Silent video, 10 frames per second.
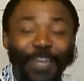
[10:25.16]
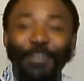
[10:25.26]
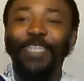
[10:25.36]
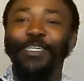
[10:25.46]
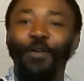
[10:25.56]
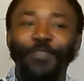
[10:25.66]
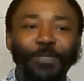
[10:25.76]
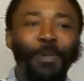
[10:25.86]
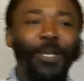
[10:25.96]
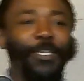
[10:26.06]
writing of this
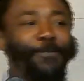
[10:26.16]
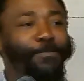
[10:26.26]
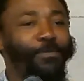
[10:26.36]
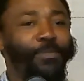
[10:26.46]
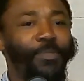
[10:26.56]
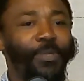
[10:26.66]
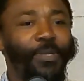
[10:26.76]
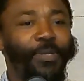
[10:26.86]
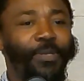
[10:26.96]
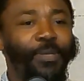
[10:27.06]
morning.
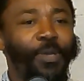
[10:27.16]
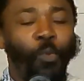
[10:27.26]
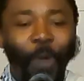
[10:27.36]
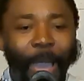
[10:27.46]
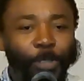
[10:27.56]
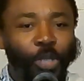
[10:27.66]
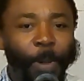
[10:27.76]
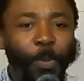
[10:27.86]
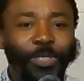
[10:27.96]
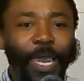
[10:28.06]
When some
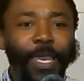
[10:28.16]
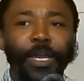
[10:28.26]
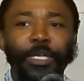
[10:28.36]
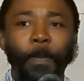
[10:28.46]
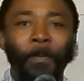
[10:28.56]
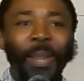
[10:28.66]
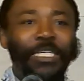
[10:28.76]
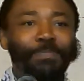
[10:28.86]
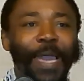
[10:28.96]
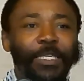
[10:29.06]
people say
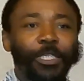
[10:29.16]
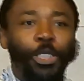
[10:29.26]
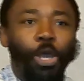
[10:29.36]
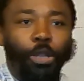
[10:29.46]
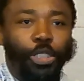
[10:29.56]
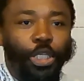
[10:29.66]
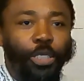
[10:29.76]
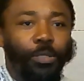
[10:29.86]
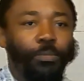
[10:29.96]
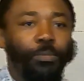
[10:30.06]
replacement
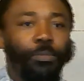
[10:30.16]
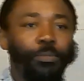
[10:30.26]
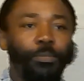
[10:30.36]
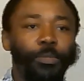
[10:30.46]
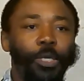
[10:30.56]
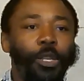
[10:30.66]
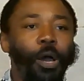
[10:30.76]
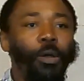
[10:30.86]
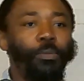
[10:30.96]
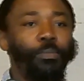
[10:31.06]
theology, you
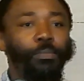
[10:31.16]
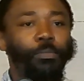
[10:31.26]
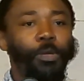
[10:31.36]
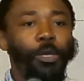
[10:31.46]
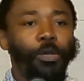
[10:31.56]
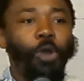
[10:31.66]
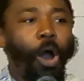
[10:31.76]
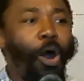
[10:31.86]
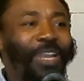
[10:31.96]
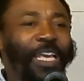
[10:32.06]
know,
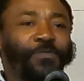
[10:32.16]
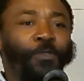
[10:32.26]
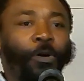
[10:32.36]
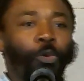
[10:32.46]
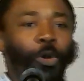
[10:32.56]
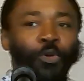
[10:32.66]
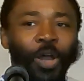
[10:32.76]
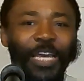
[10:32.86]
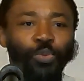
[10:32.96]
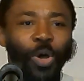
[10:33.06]
God has
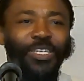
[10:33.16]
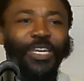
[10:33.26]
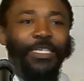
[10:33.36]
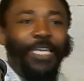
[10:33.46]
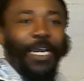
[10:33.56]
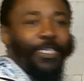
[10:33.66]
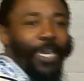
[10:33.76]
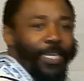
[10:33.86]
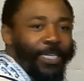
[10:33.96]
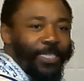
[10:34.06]

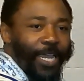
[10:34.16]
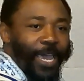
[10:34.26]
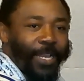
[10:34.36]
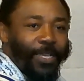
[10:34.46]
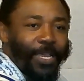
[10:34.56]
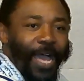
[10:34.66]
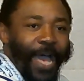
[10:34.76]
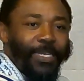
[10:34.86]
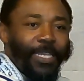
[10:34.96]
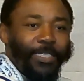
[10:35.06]
rejected Israel, and the